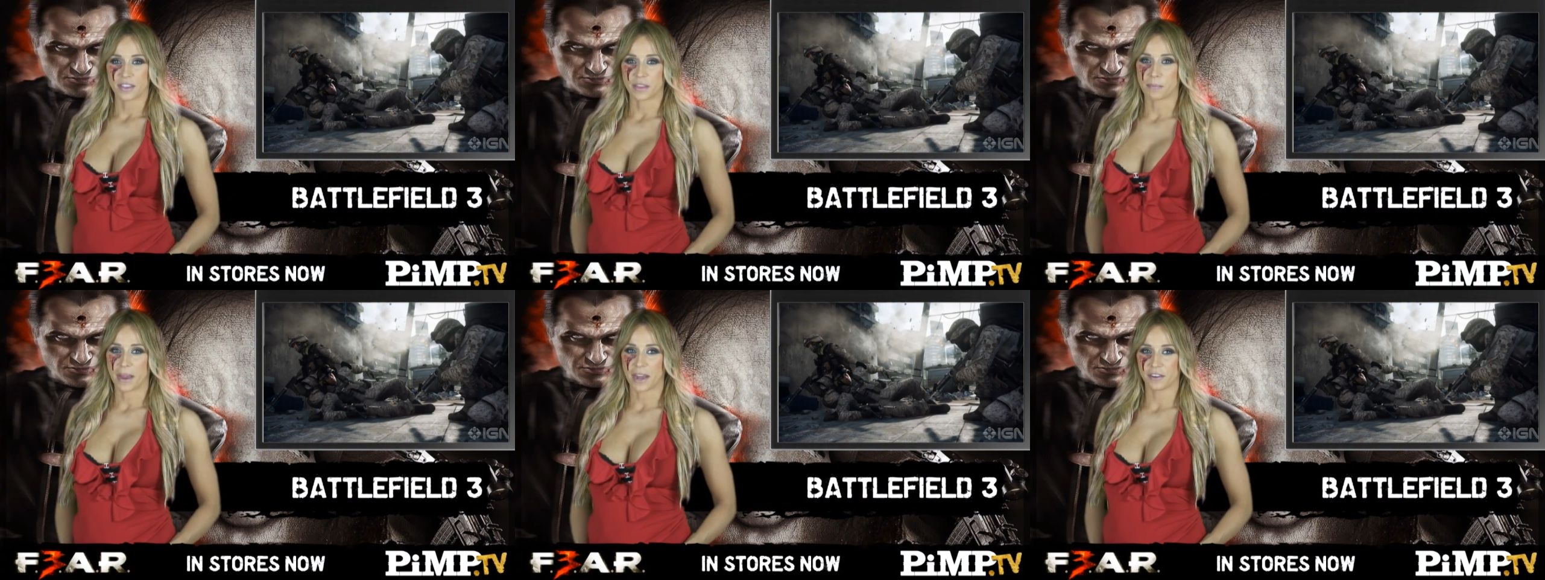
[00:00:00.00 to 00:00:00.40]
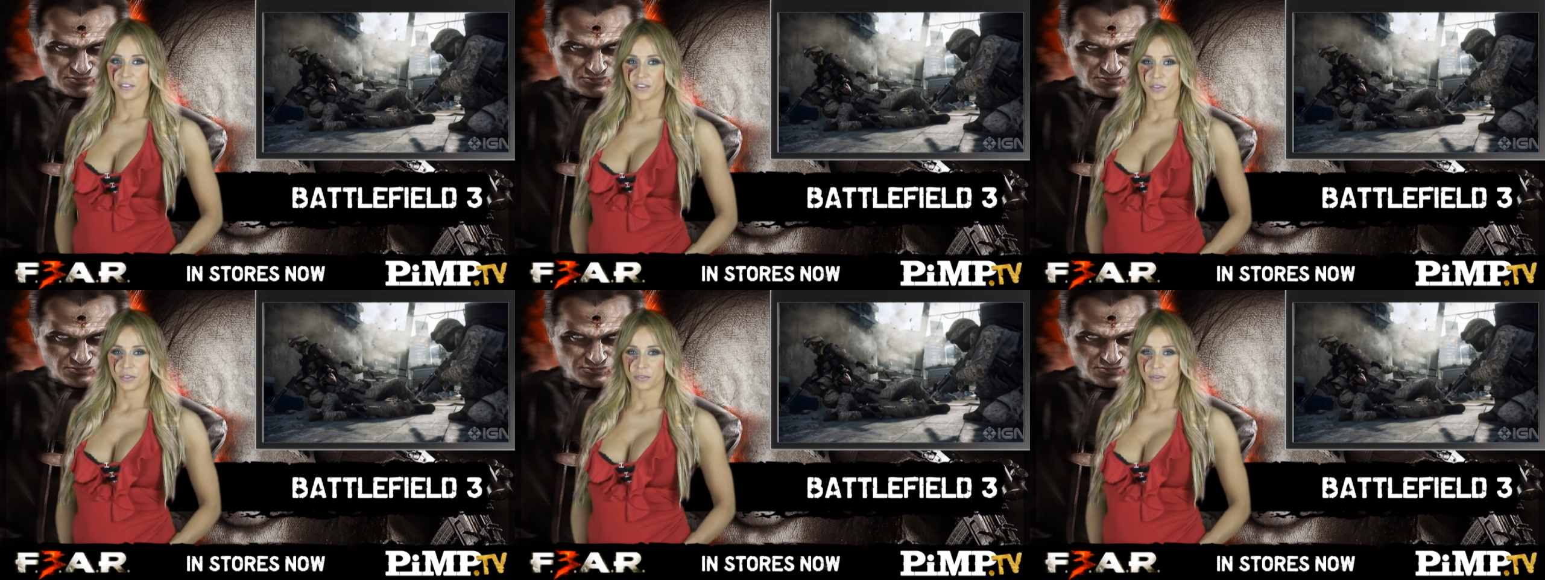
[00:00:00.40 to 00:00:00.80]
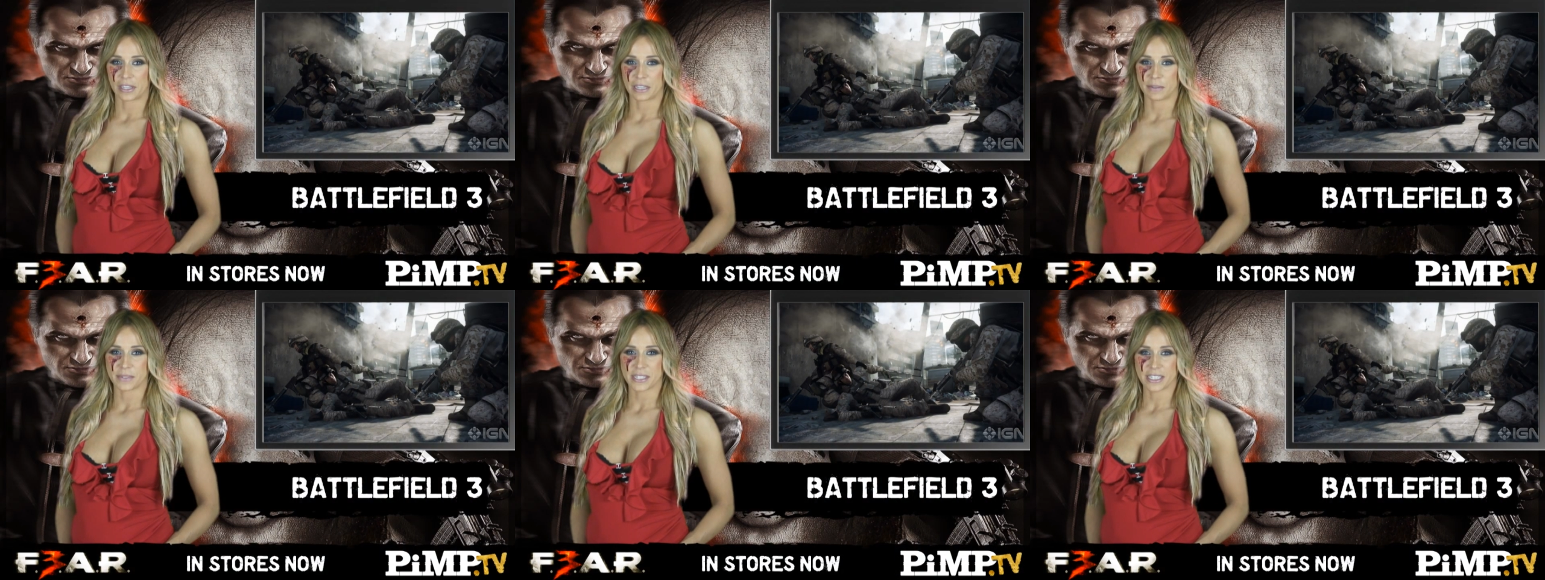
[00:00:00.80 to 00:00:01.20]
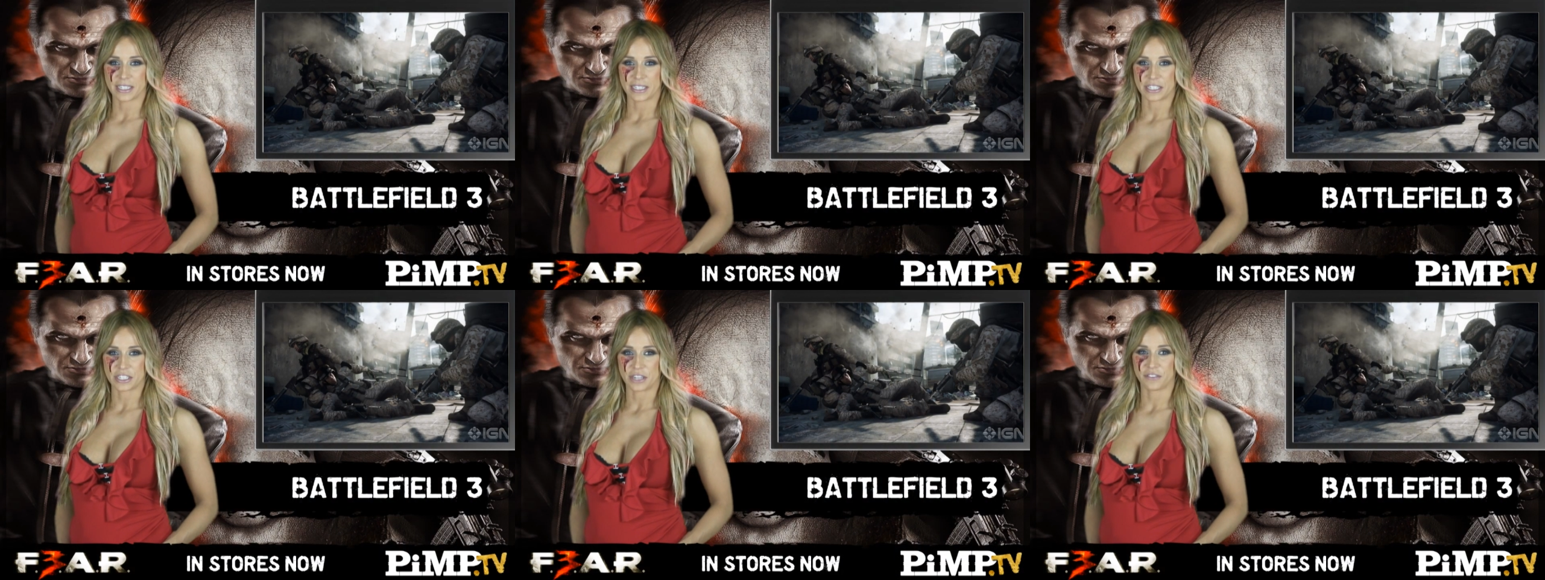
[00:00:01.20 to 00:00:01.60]
Speaker 1: The Battlefield 3 Limited
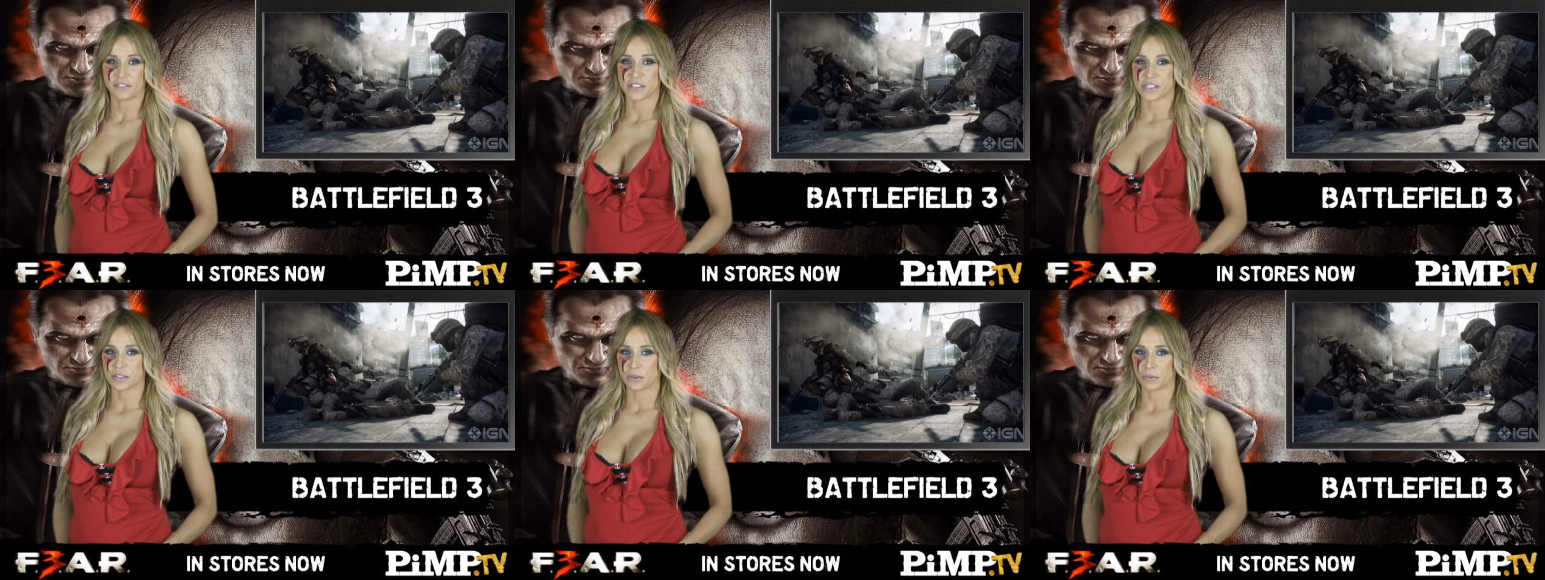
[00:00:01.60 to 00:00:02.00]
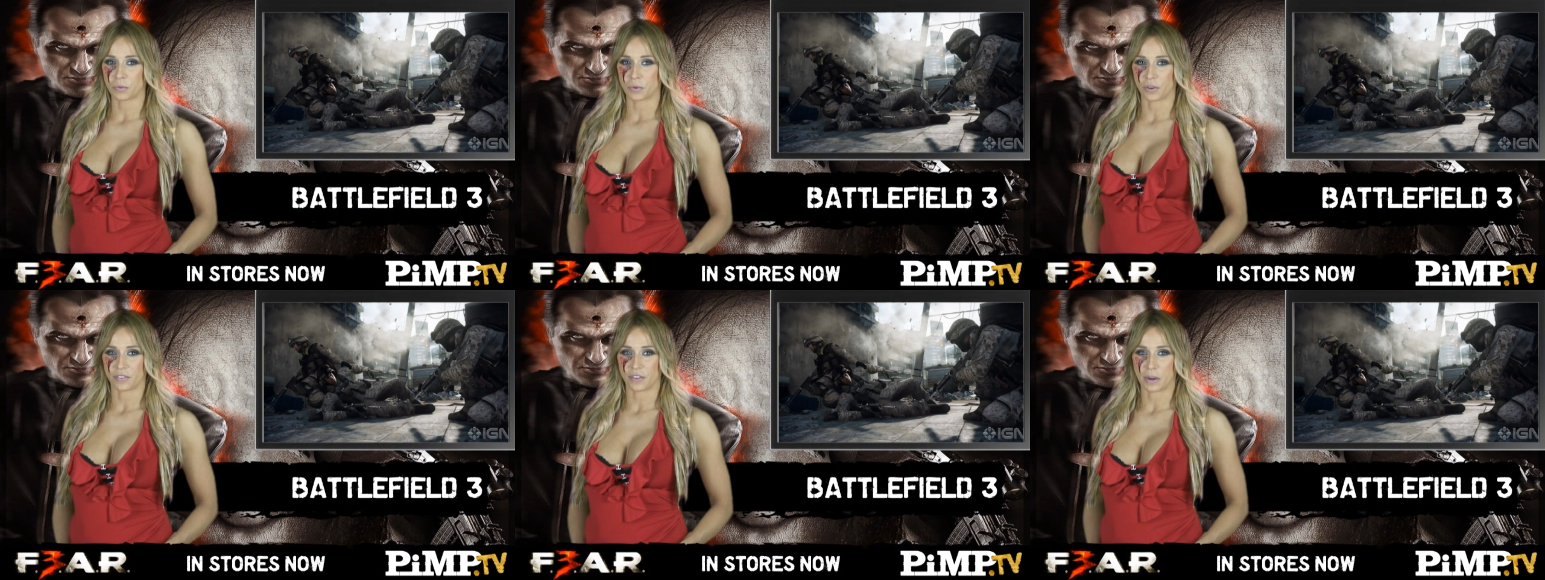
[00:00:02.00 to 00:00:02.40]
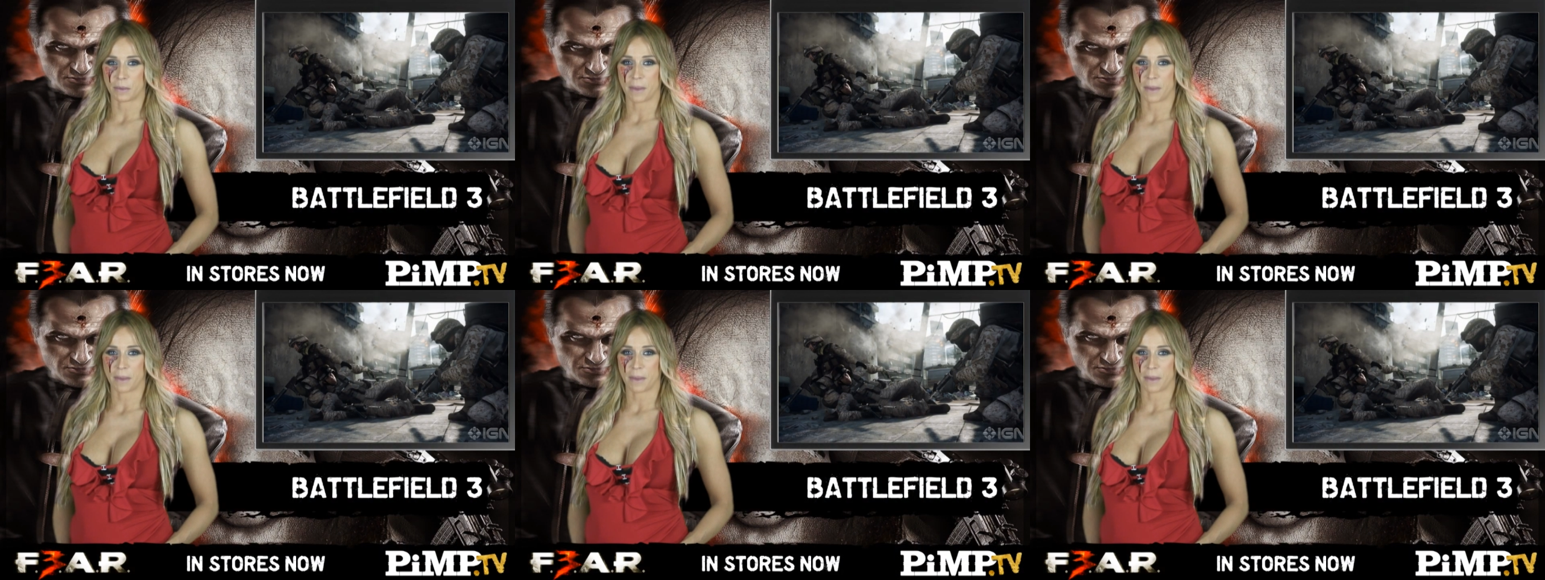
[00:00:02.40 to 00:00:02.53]
Edition Physical Warfare